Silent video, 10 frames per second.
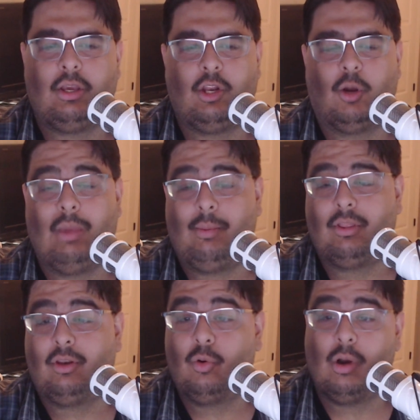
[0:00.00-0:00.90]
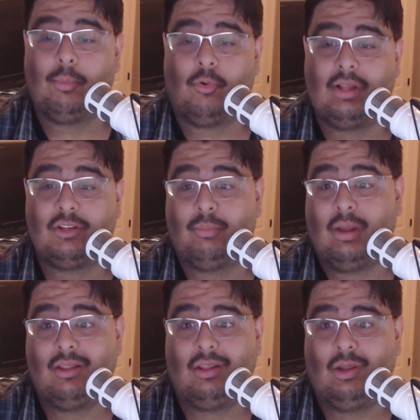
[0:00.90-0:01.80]
maybe the newer upgrades are
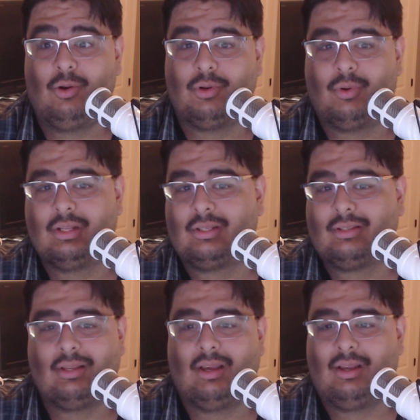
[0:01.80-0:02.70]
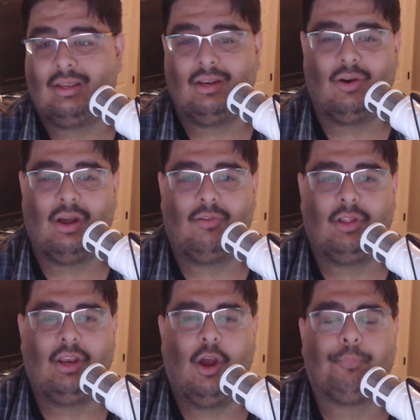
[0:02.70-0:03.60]
better than the older ones. I don't
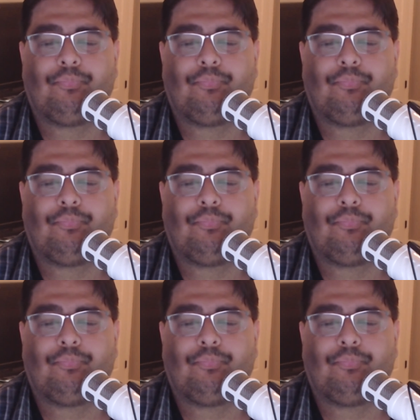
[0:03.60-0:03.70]
really know.